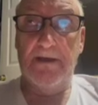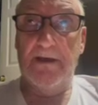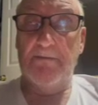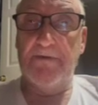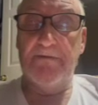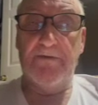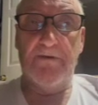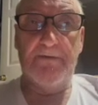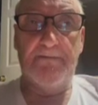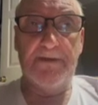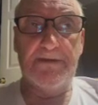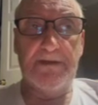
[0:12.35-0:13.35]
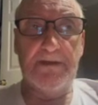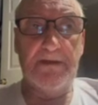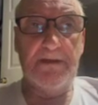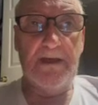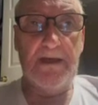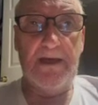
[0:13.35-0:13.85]
I've been very busy,
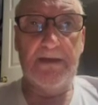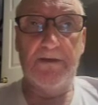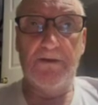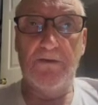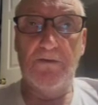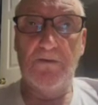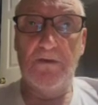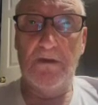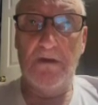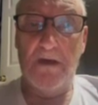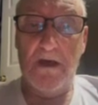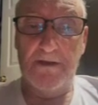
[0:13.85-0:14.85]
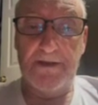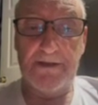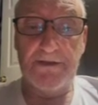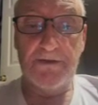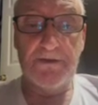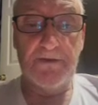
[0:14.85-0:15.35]
had a new
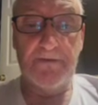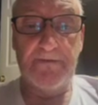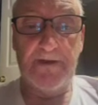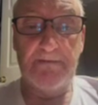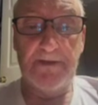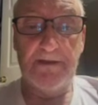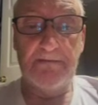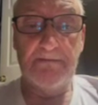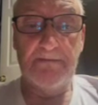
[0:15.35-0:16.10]
addition to the family.